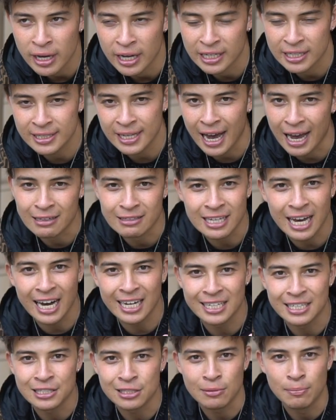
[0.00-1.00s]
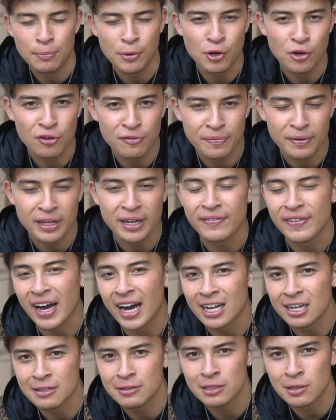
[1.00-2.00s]
It's time to add in some movement. If you
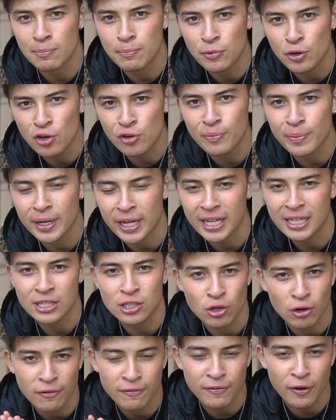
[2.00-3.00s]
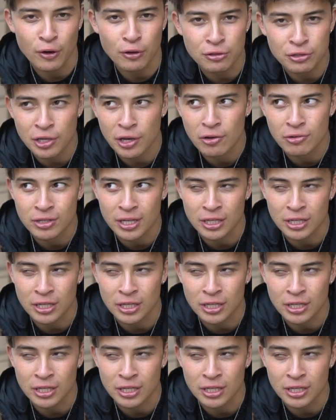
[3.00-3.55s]
add in some movement into your photos,